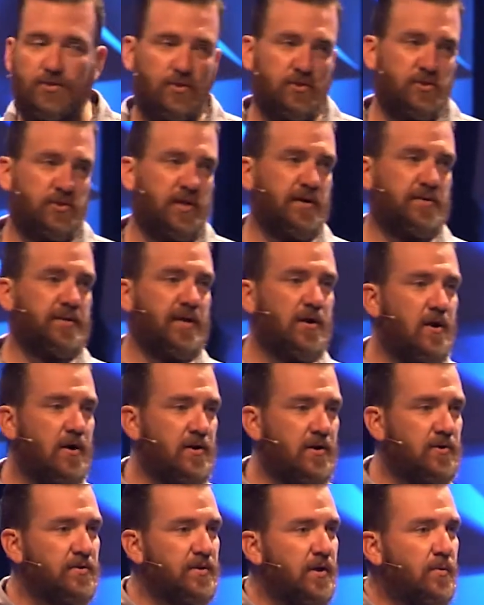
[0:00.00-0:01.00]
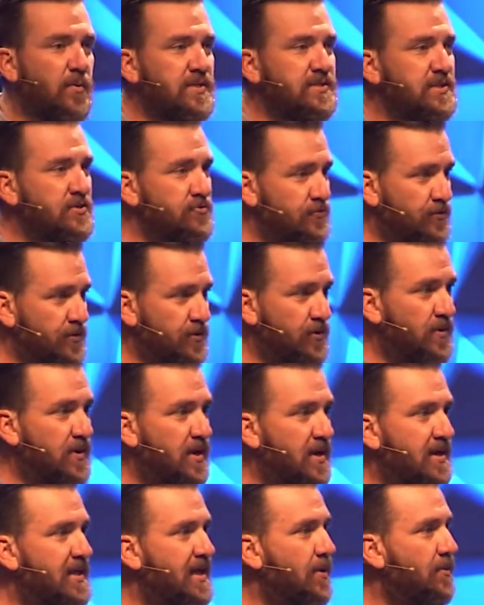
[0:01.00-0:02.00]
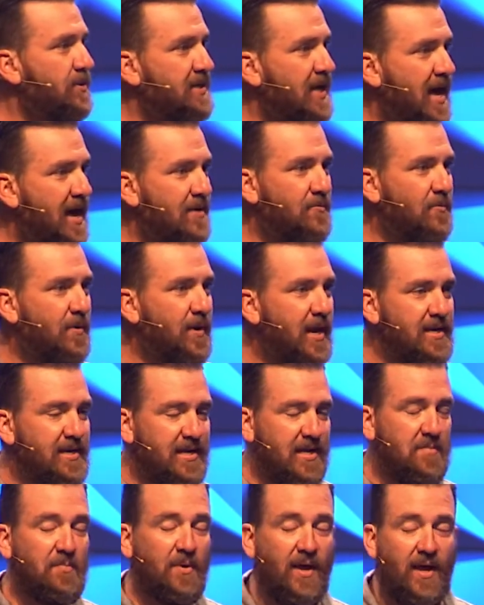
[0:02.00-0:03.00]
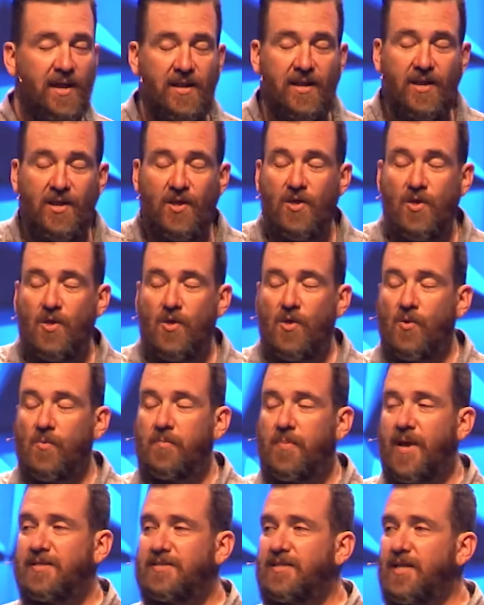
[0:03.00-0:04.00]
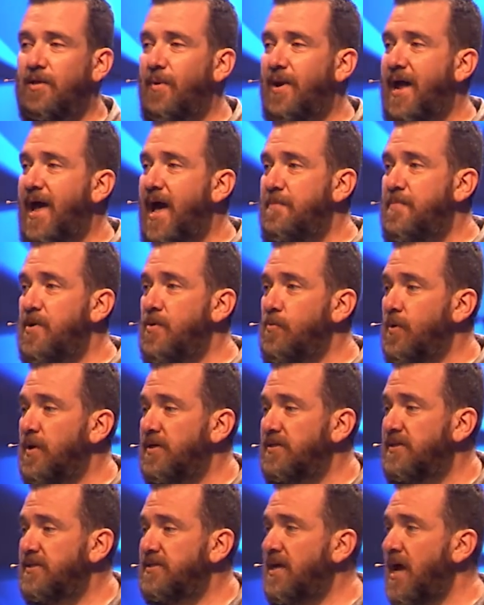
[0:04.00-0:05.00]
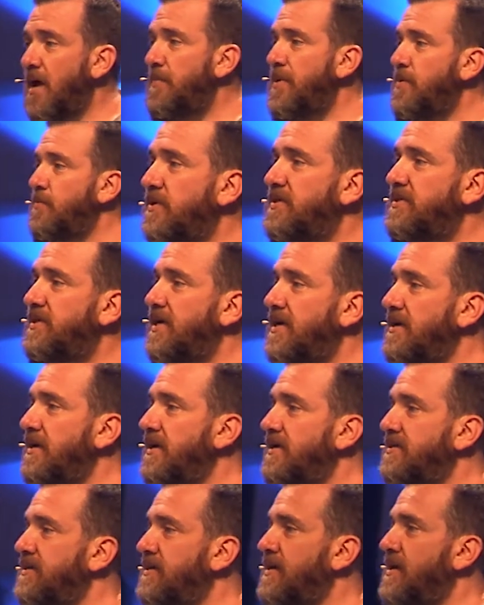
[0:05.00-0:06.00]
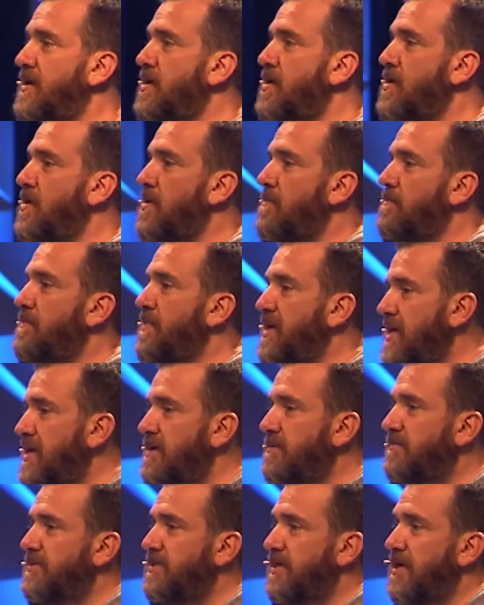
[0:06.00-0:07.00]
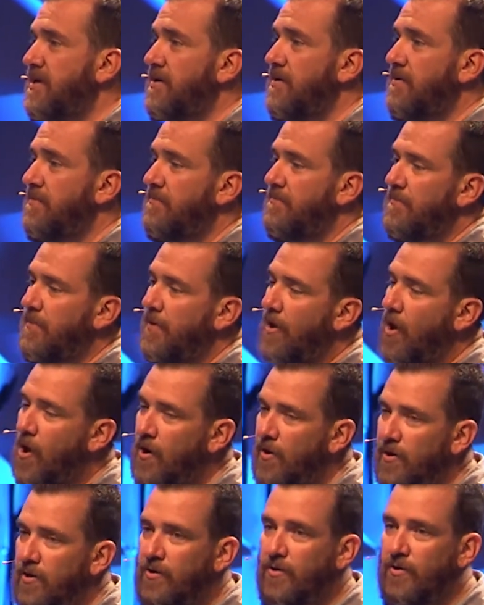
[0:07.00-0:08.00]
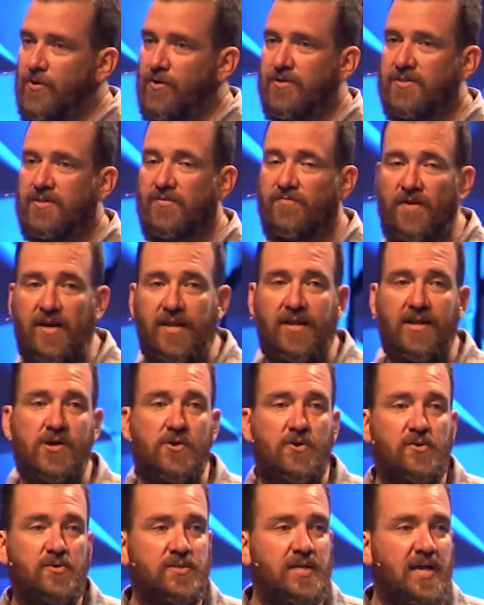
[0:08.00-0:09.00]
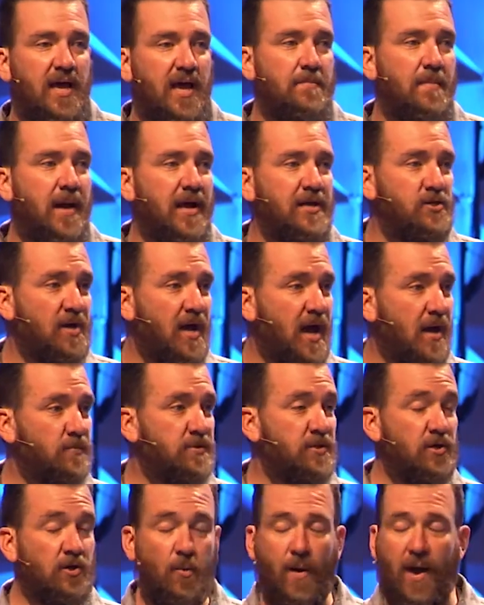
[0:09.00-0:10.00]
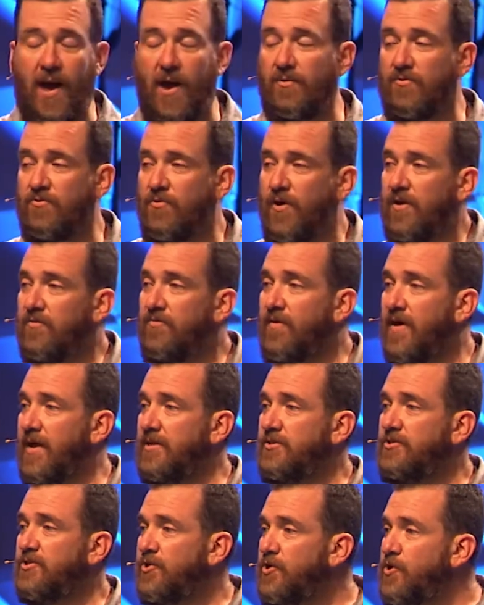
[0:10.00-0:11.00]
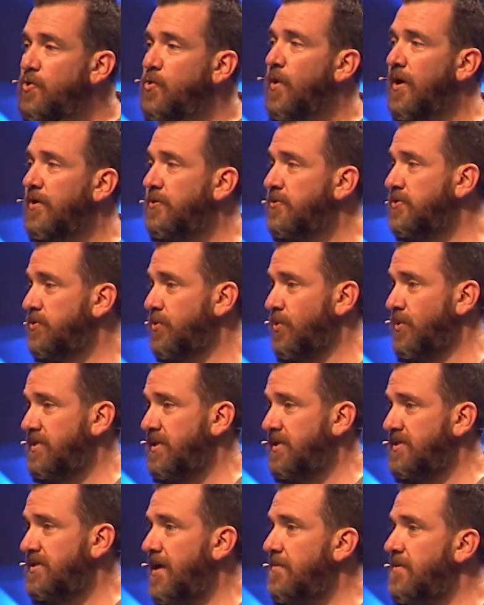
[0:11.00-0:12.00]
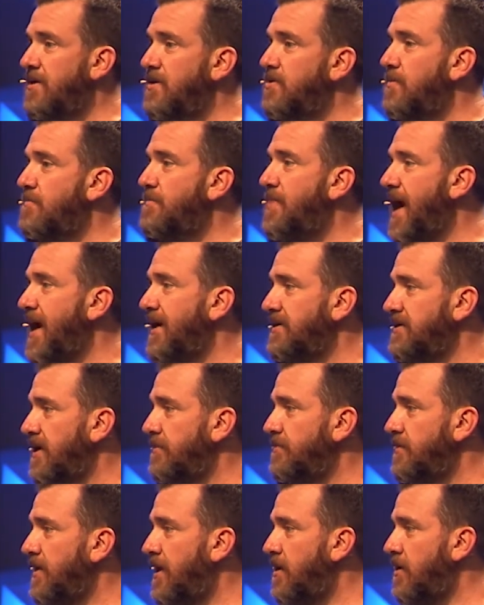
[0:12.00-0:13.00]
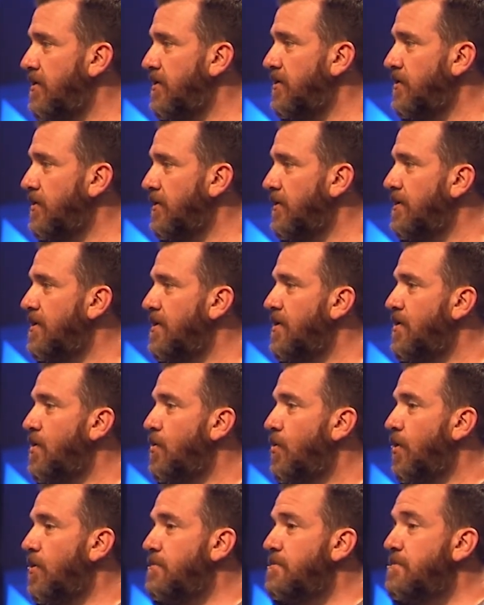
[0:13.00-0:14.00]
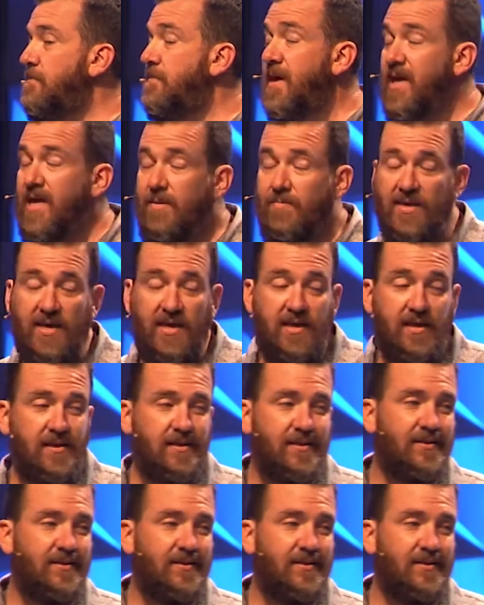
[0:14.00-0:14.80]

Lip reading: you shared that article that wasn't true. That was not what I did. But basically what happened was this company send us memes and articles and videos, and my job was to go out and try to find two other sources that either backed up that article or maybe